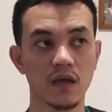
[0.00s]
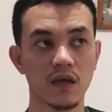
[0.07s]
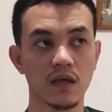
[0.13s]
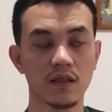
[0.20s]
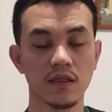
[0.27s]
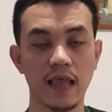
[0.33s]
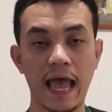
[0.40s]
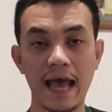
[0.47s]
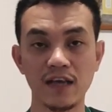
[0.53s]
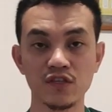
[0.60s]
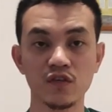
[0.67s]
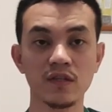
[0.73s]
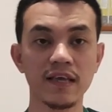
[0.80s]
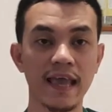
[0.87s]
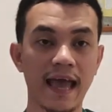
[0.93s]
it
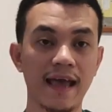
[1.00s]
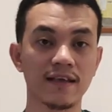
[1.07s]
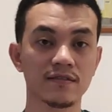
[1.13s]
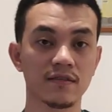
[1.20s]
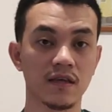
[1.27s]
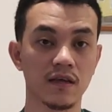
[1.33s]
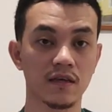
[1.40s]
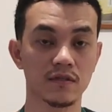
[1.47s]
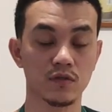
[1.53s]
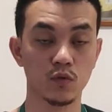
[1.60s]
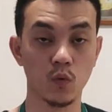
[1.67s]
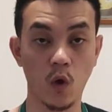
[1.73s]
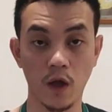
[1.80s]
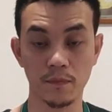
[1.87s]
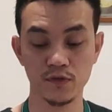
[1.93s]
actually has
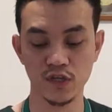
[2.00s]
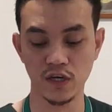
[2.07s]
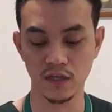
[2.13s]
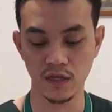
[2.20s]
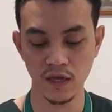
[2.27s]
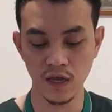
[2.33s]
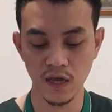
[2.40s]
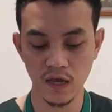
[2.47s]
two options.